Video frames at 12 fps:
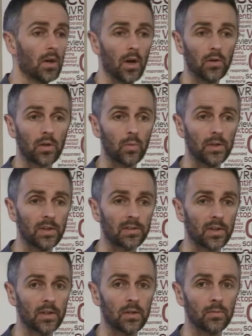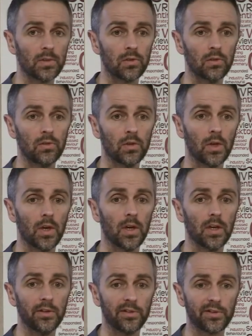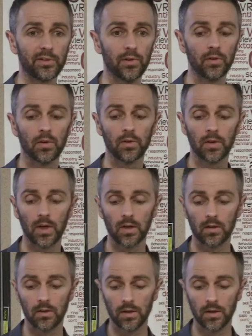How can we design them to ensure that